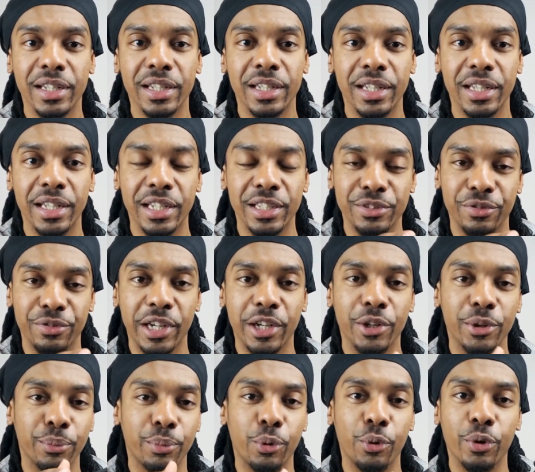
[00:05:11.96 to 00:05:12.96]
is very
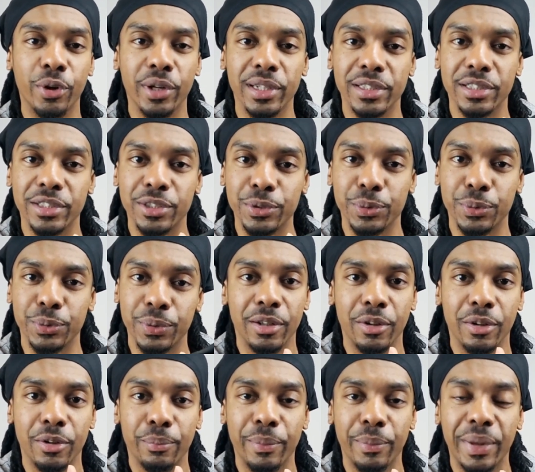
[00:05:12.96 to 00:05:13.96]
important to
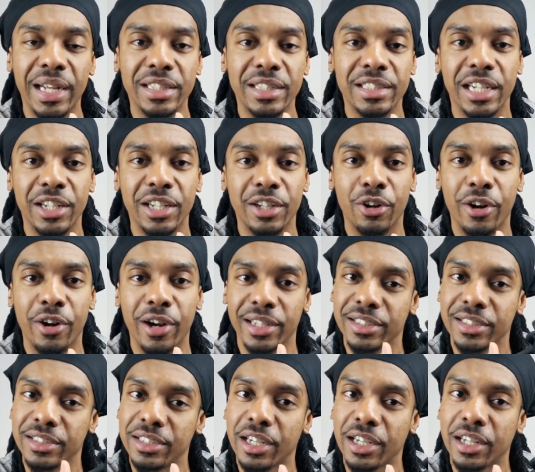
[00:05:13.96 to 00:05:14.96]
maintaining or
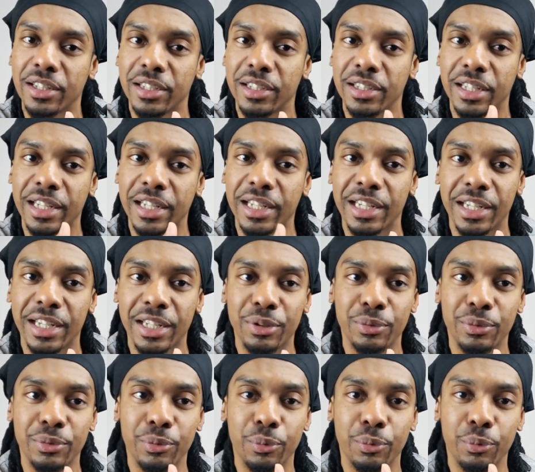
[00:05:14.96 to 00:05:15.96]
excelling
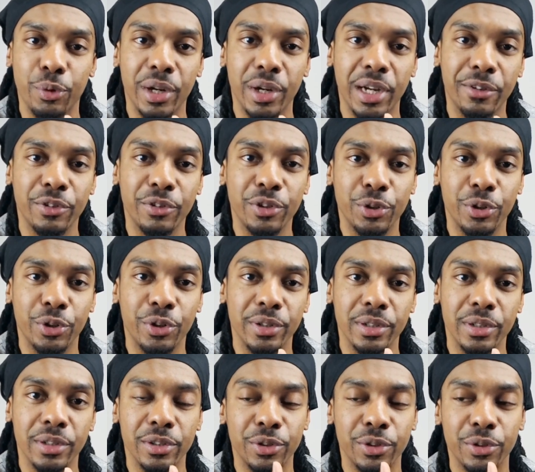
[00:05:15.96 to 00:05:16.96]
in whatever you're
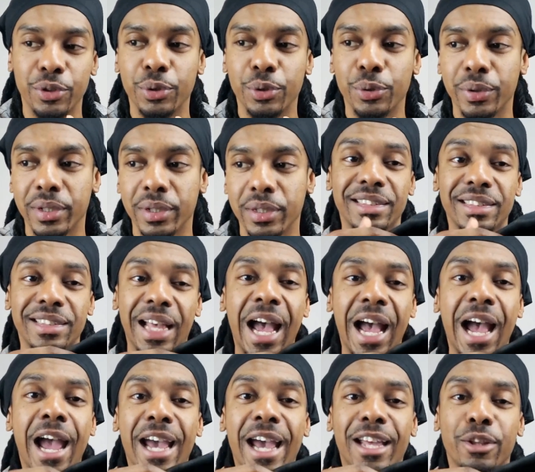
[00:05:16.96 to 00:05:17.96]
doing. I
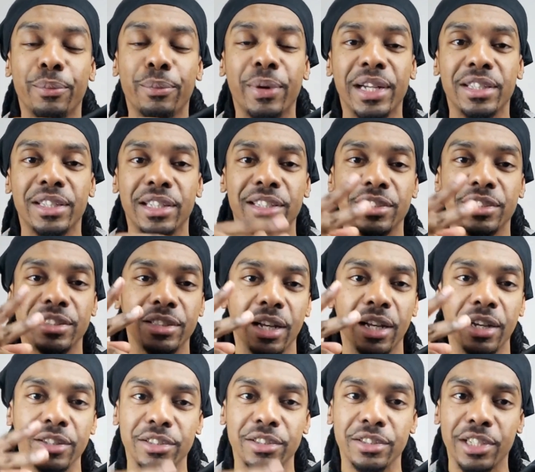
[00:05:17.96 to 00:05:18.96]
had to make this
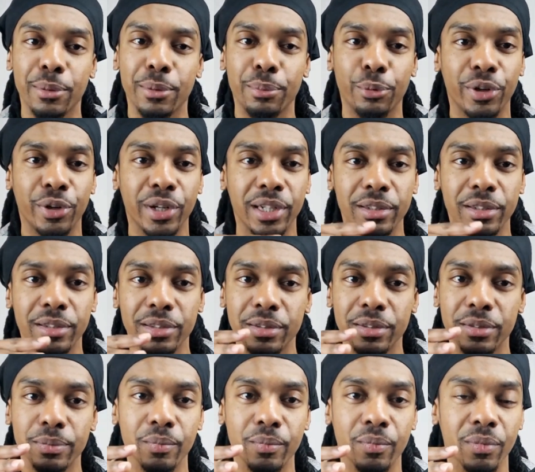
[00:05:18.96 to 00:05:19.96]
a separate
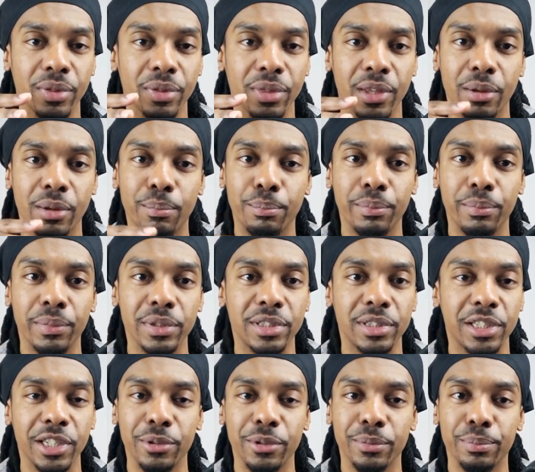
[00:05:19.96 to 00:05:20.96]

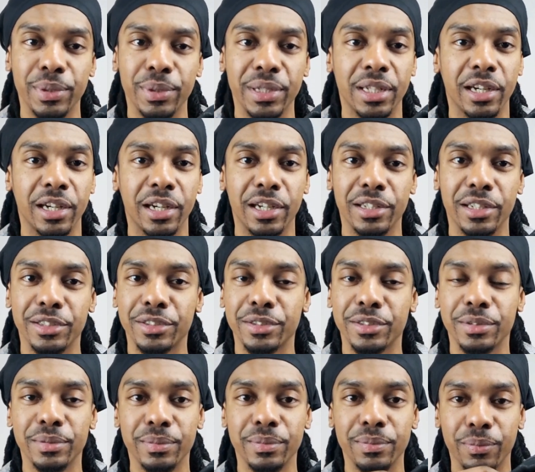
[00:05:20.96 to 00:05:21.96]
tip, because
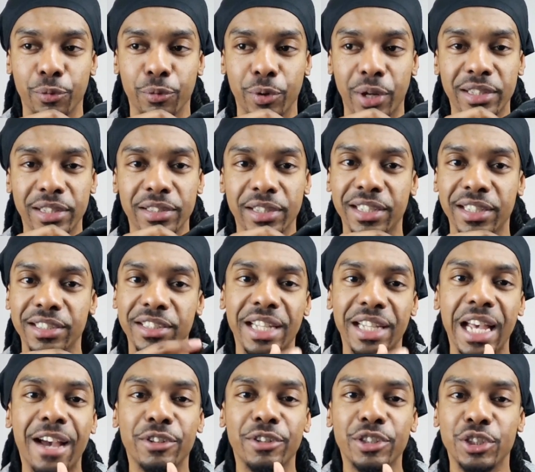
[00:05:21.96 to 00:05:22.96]
when I say just
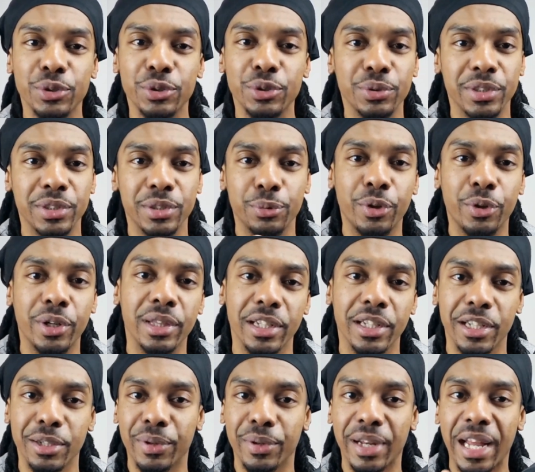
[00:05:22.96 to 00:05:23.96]
having shoes is one
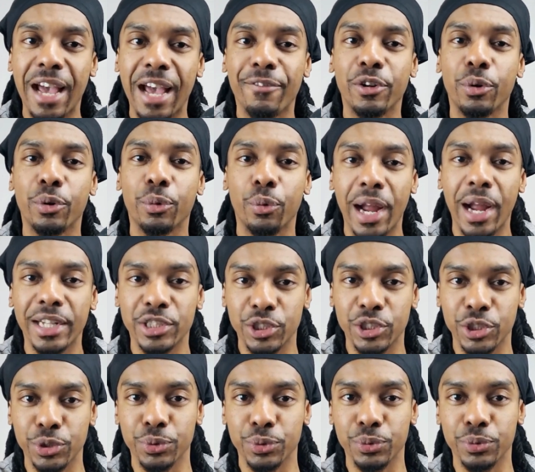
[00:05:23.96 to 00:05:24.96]
thing, but having the right
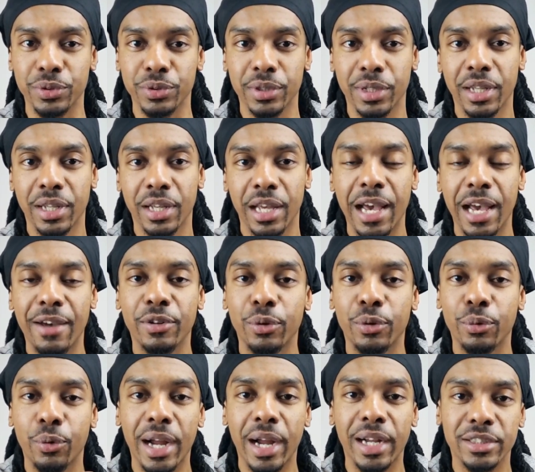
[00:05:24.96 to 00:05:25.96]
shoes
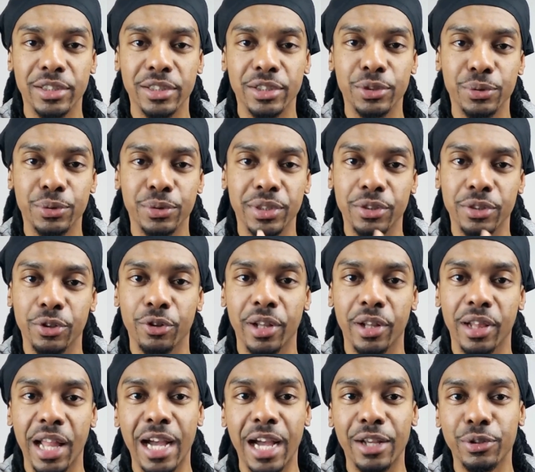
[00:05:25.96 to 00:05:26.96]
is going to
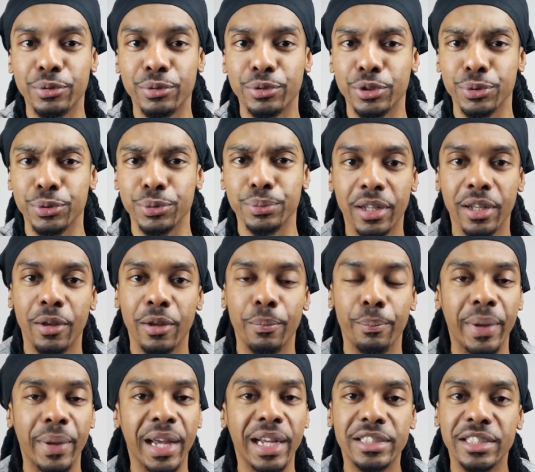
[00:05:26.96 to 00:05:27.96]
allow you to
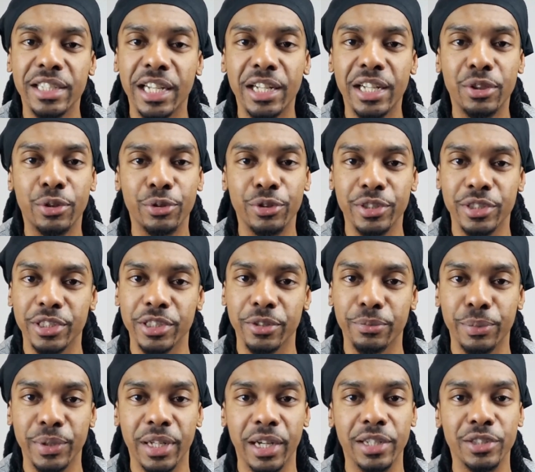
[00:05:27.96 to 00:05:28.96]
maintain through your shift,
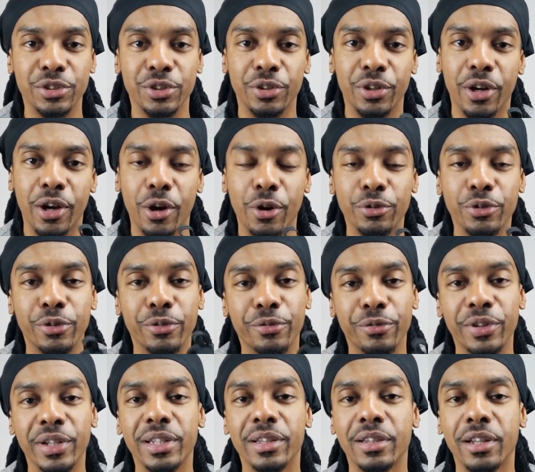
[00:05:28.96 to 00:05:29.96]
because you're on your
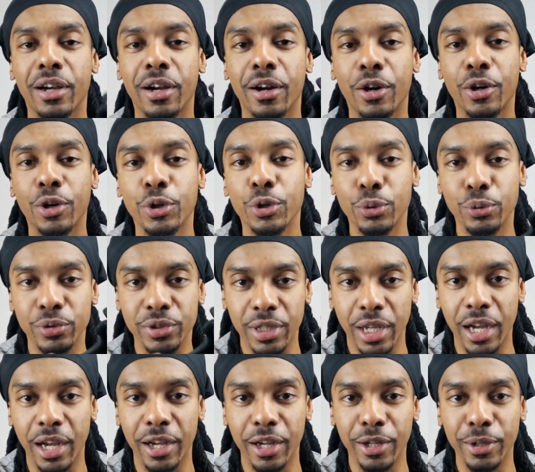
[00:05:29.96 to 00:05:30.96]
feet the whole
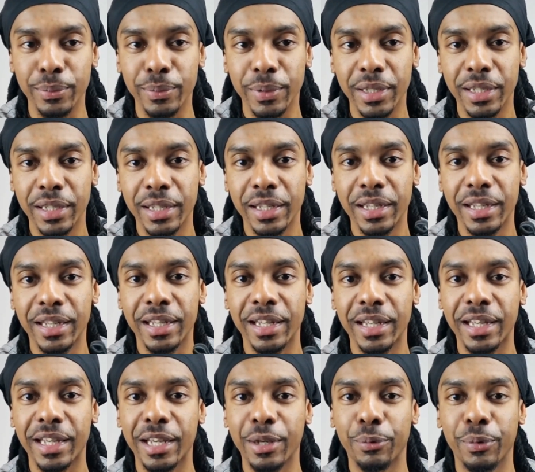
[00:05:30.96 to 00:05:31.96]
time.
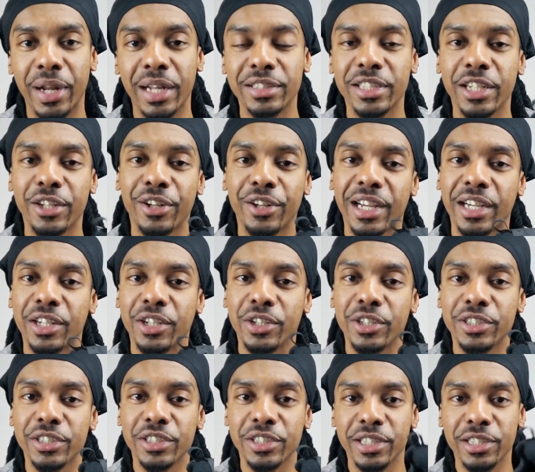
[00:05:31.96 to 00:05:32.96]
And when I tell you that
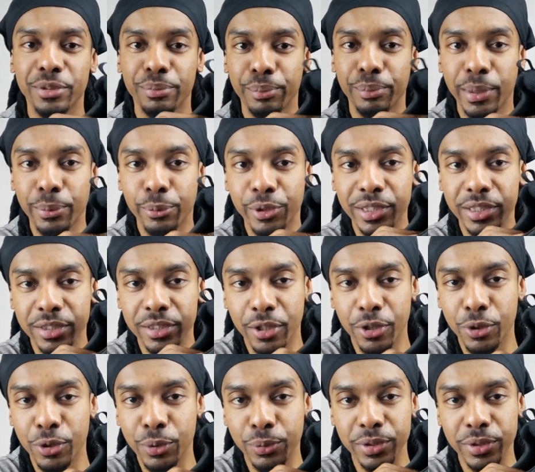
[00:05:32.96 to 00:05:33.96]
cushion, this memory
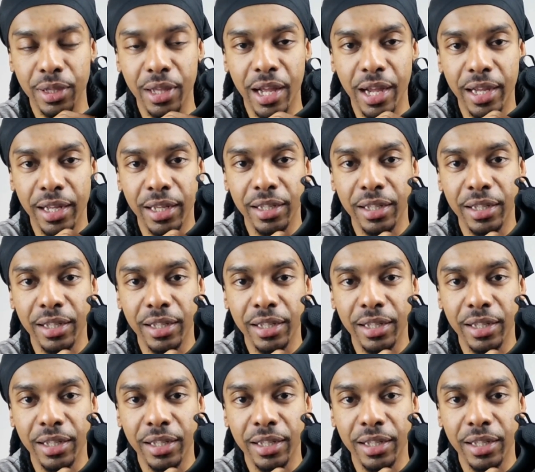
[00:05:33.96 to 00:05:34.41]
sole was like,